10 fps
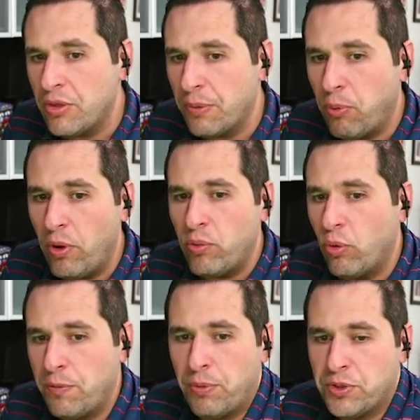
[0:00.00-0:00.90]
The
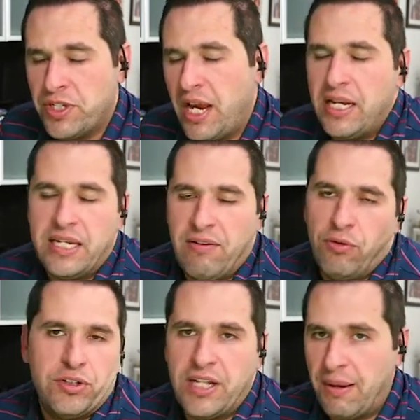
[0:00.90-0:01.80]
0.1%
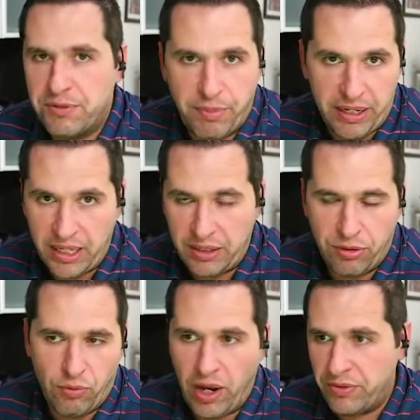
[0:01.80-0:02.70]
never stop spending
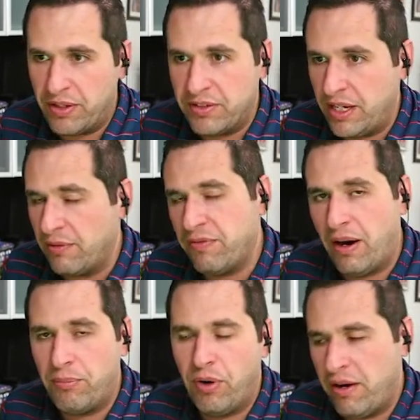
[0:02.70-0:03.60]
throughout this. They could
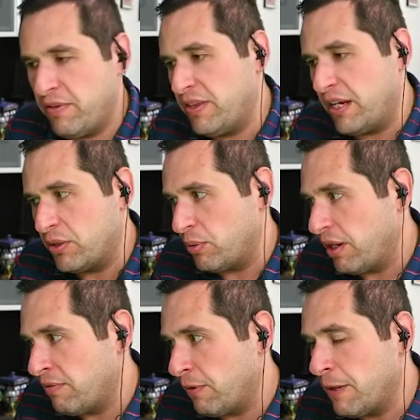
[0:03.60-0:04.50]
fly private, they could do
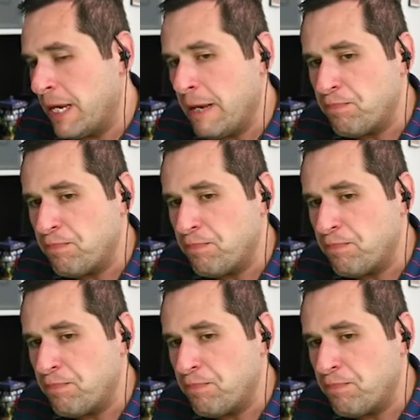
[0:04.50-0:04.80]
whatever.